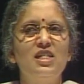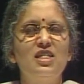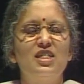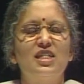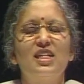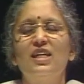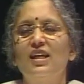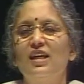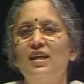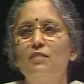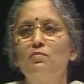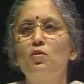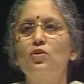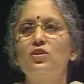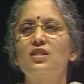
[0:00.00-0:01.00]

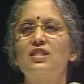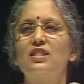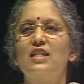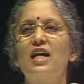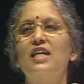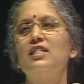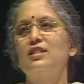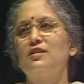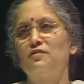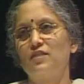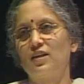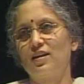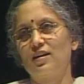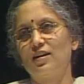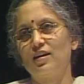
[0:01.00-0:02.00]
intriguingly, most
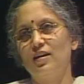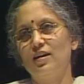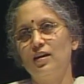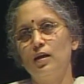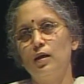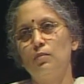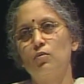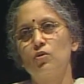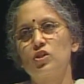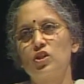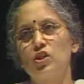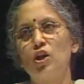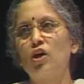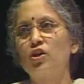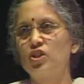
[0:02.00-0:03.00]
scientifically,
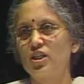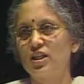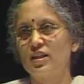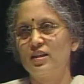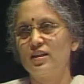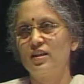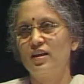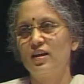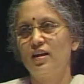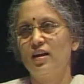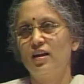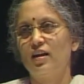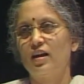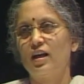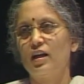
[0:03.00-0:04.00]
most logically.
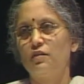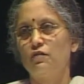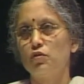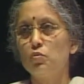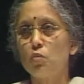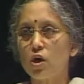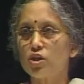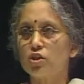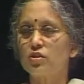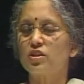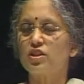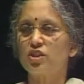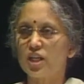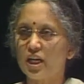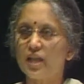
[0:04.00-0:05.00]
And if you want to
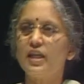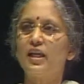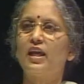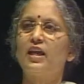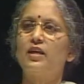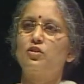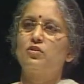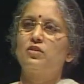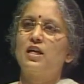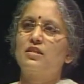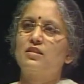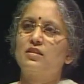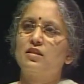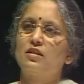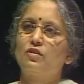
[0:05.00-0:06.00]
really get to
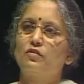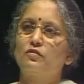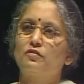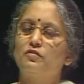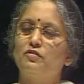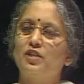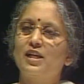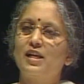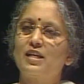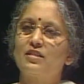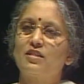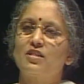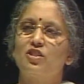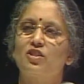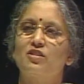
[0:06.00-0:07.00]
that state of
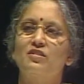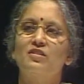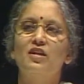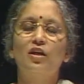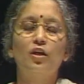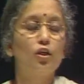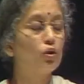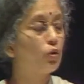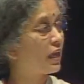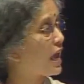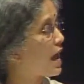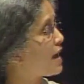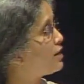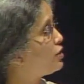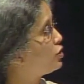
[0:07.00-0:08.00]
realization, you
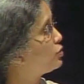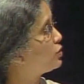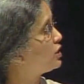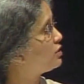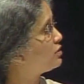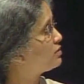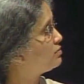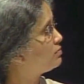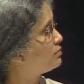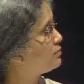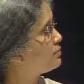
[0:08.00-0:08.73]
can do it.